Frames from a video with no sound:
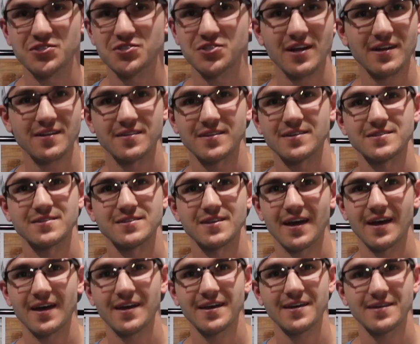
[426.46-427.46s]
checked this.
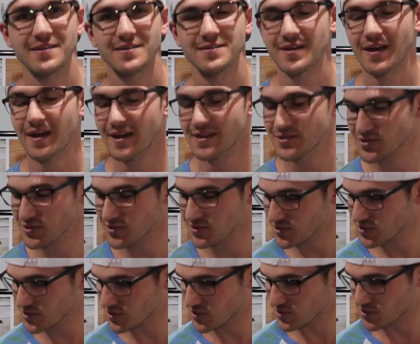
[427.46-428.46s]
I should have
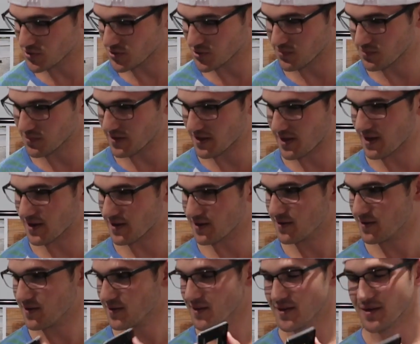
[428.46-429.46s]
just assumed that
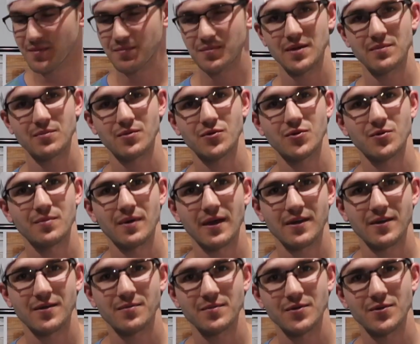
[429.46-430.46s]
people who make
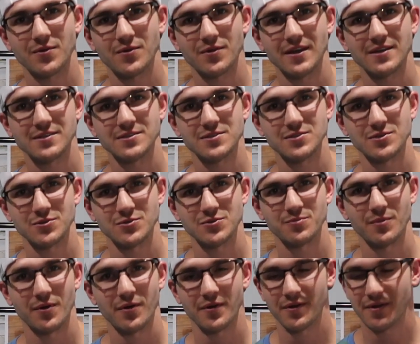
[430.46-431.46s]
computer cases are
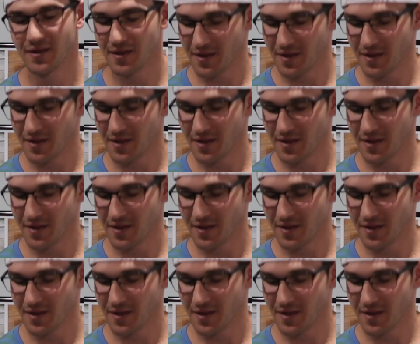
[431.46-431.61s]
smart.